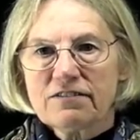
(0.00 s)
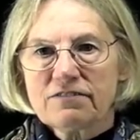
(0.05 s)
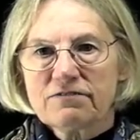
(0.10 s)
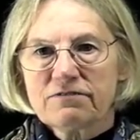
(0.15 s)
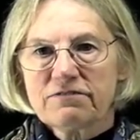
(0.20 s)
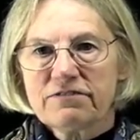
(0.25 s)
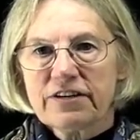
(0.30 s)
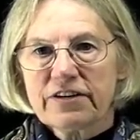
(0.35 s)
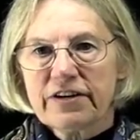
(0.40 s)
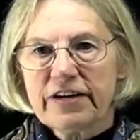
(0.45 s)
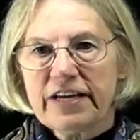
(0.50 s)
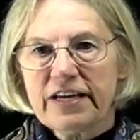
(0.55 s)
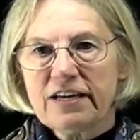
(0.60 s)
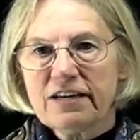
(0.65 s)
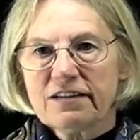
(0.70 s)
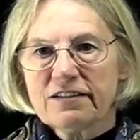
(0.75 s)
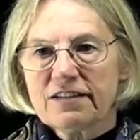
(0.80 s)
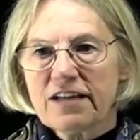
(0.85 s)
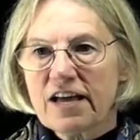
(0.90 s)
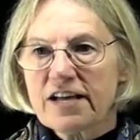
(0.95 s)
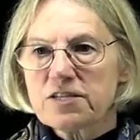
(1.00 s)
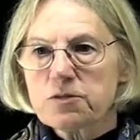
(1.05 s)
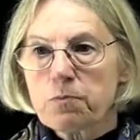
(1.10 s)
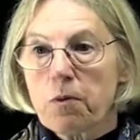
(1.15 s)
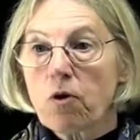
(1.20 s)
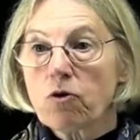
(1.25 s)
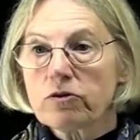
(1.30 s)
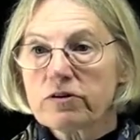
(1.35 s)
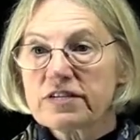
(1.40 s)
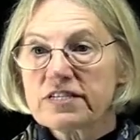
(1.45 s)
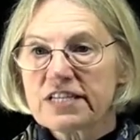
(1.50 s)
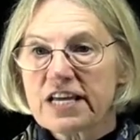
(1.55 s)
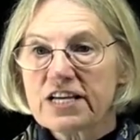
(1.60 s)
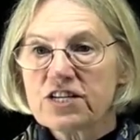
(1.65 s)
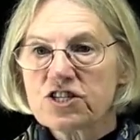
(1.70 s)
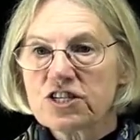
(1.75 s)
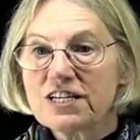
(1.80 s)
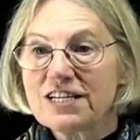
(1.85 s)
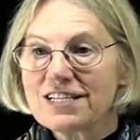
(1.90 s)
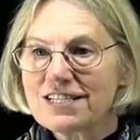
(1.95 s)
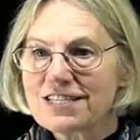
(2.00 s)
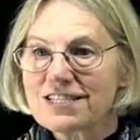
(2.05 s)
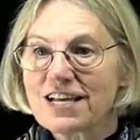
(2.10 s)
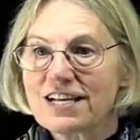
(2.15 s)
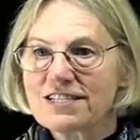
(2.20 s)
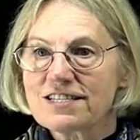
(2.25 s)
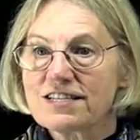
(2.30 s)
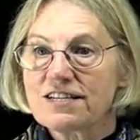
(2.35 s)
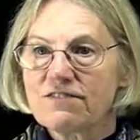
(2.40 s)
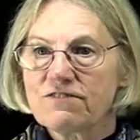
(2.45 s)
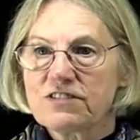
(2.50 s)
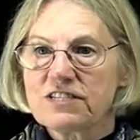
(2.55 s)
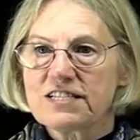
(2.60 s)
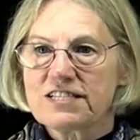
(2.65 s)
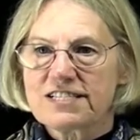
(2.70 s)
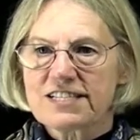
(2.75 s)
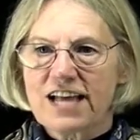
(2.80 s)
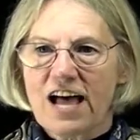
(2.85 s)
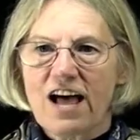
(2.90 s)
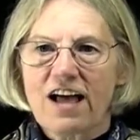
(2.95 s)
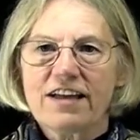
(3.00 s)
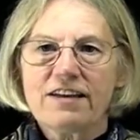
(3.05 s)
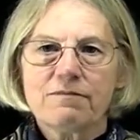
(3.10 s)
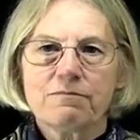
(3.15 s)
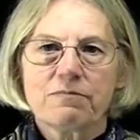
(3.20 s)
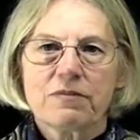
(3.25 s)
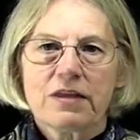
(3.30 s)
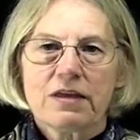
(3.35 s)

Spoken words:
very nice polarization insensitive design,